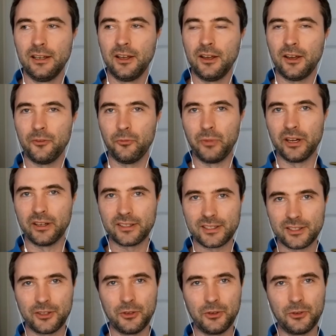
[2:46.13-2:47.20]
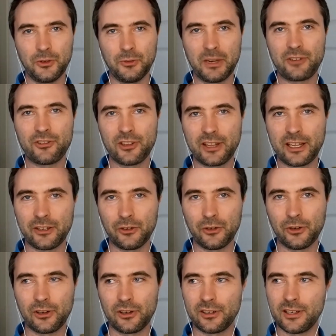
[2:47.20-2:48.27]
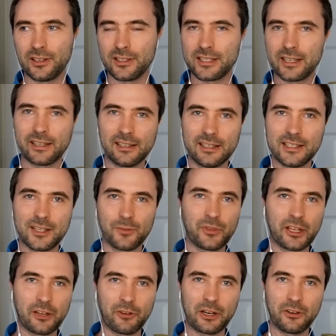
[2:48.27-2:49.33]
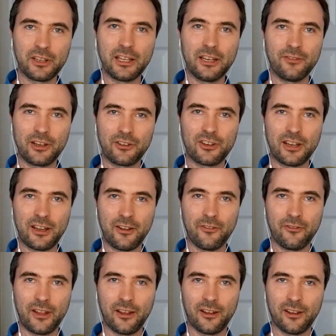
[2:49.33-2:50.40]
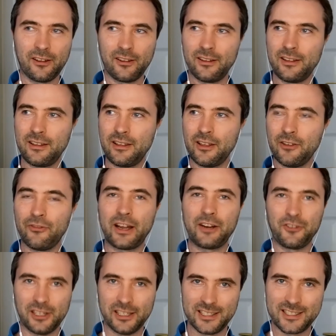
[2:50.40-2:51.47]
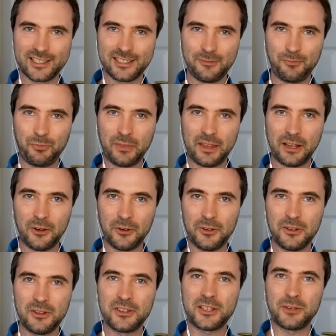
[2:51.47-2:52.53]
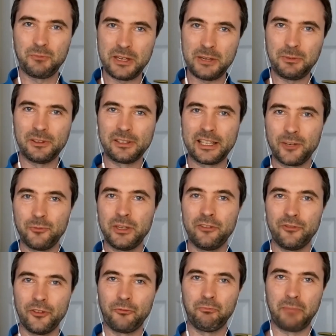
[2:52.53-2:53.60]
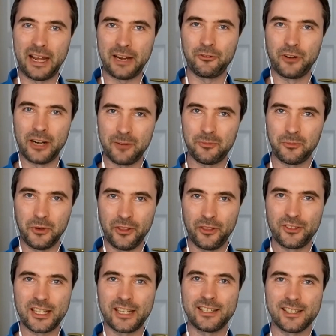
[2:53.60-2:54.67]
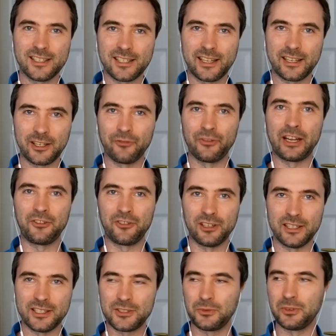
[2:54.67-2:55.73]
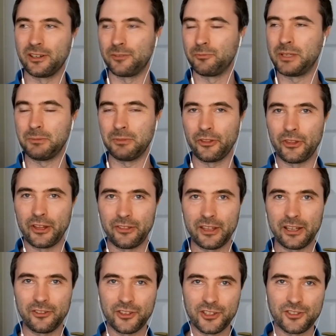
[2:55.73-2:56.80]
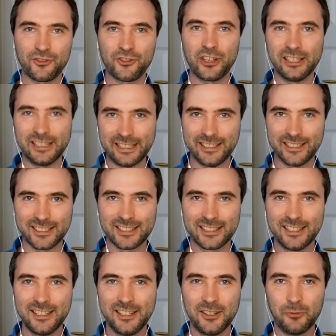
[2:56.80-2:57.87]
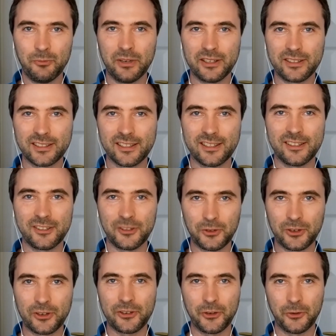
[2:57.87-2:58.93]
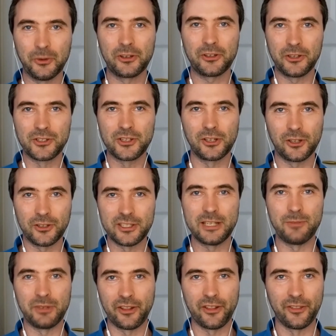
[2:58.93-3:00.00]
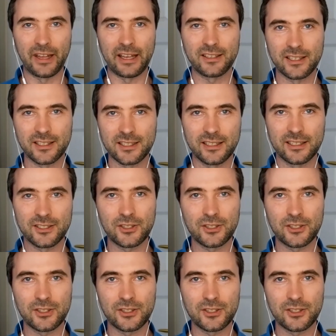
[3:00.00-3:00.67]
But you mentioned that your title is something around innovation evangelist. Now, some people get a bit of a bad rep with titles like evangelist, where people think they're just cheerleaders. But your work goes a lot deeper than that, doesn't it?